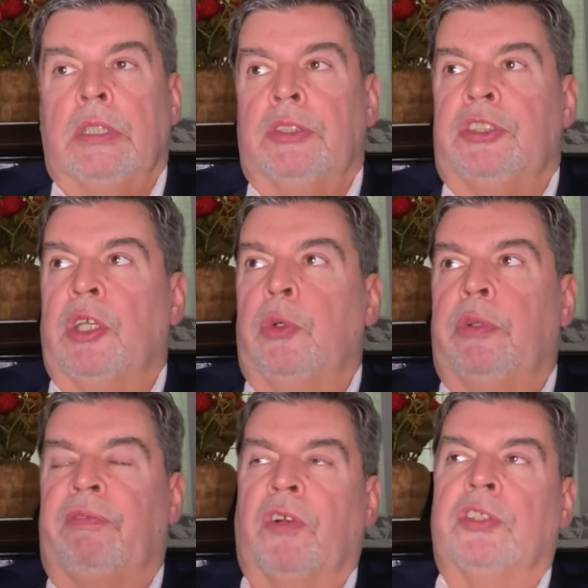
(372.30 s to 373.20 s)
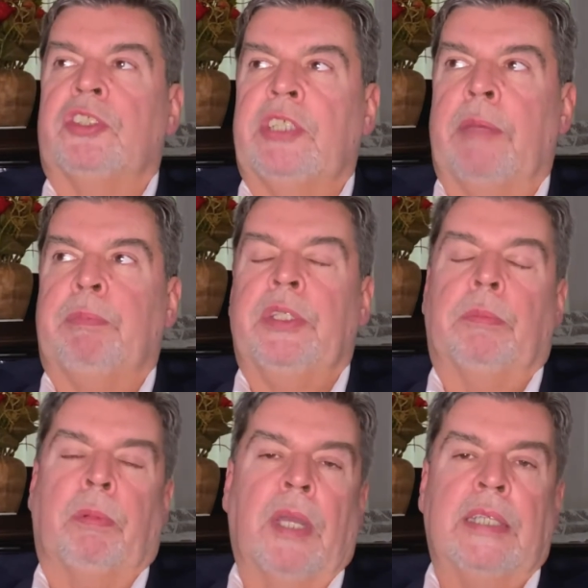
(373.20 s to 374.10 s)
So the first step in the
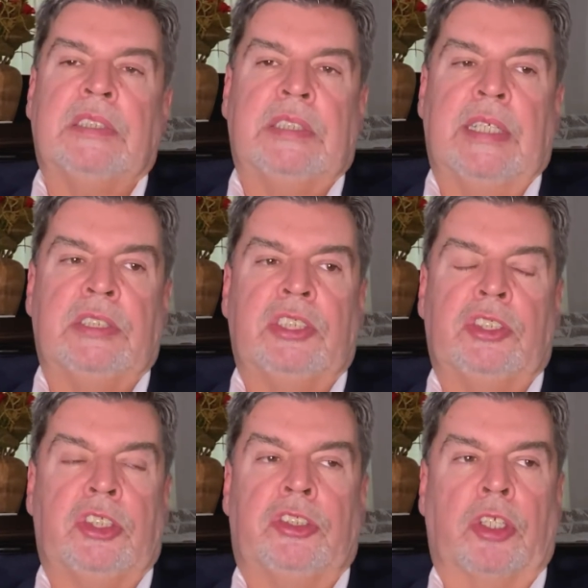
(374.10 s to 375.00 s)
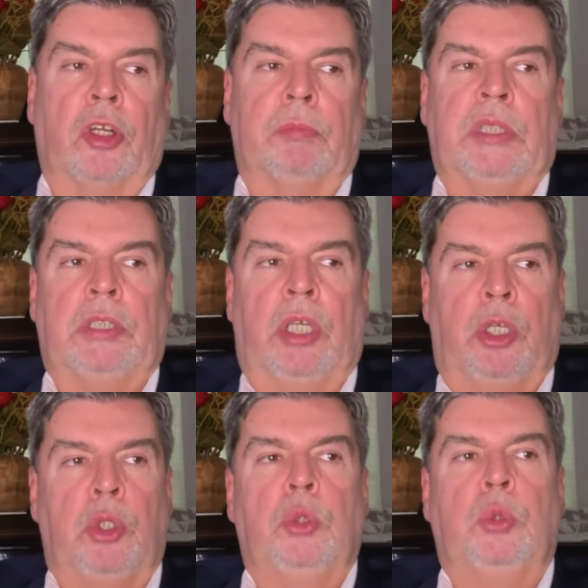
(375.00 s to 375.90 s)
process is determine
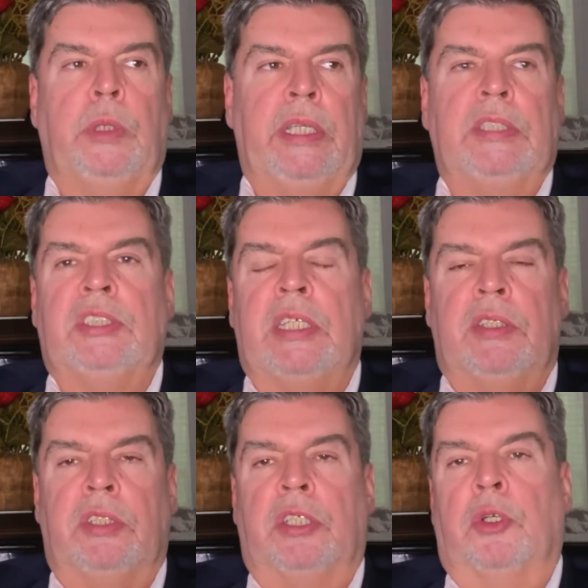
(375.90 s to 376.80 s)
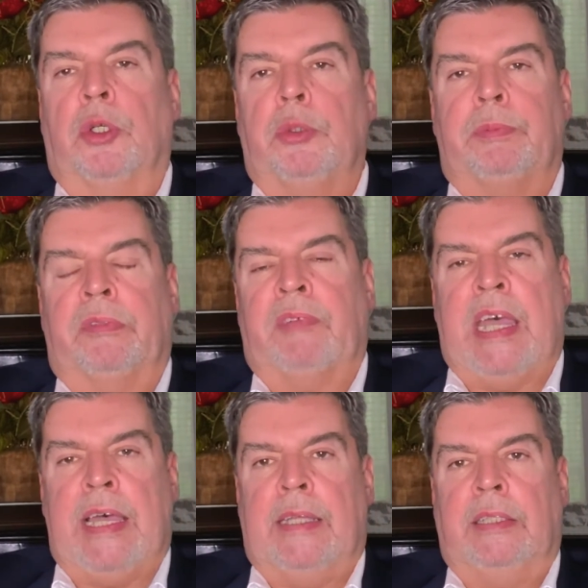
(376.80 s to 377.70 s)
who is in the group of
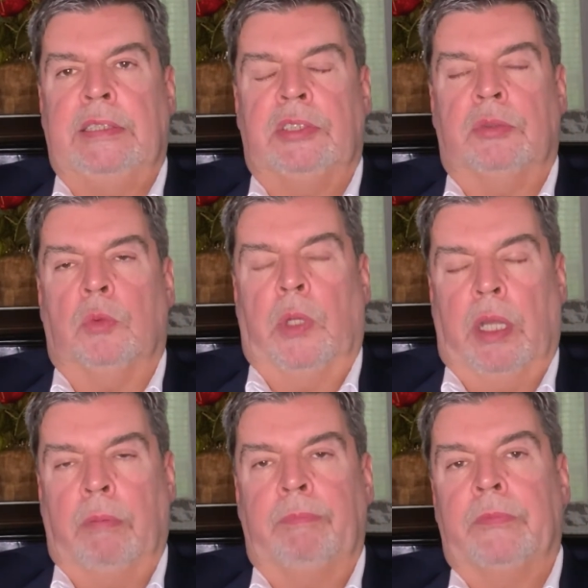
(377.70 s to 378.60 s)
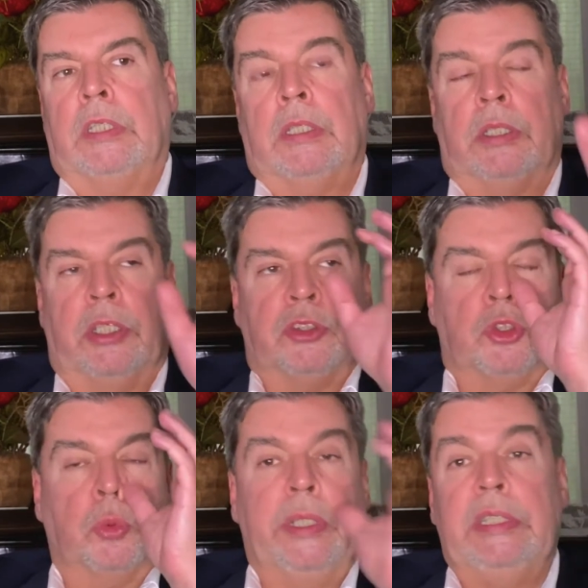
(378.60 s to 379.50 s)
highlies. Well, there's
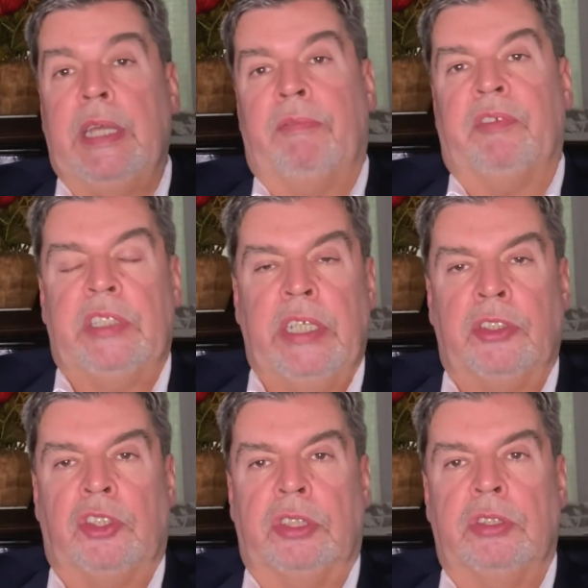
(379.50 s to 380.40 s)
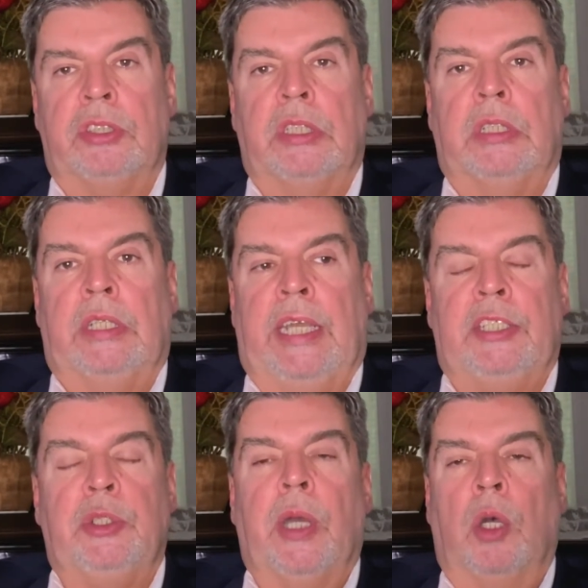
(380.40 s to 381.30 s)
three definitions,
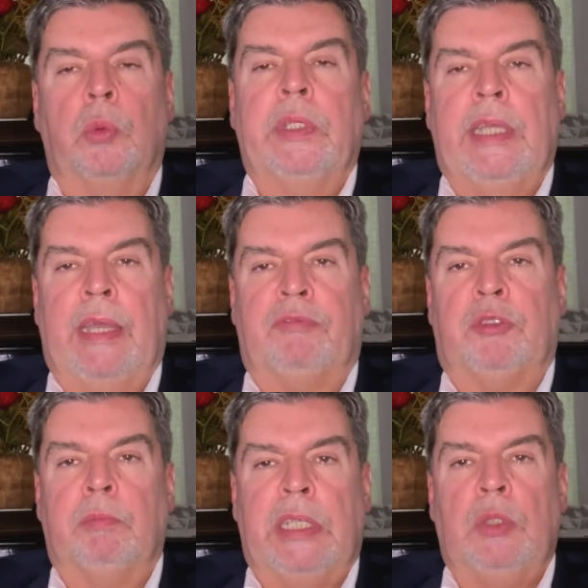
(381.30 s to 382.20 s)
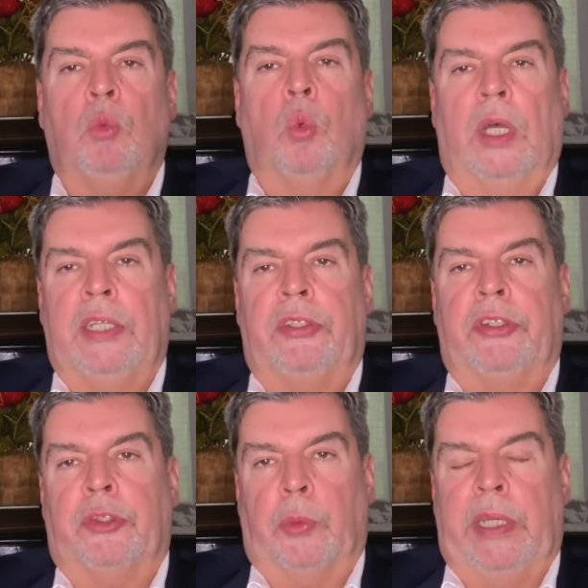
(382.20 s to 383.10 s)
and you only have to meet one of the
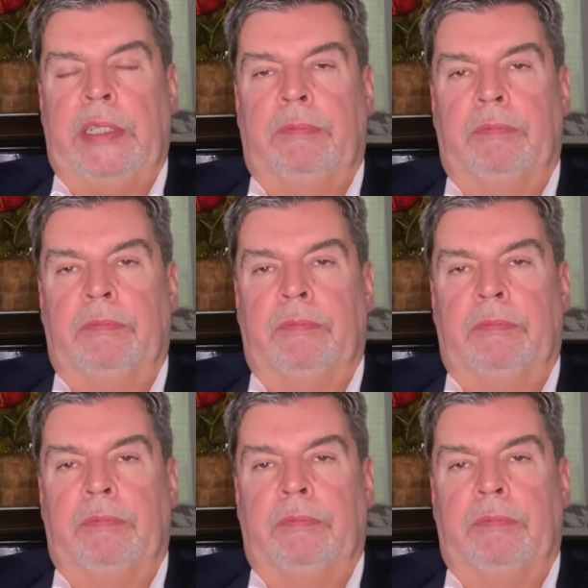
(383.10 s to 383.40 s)
three.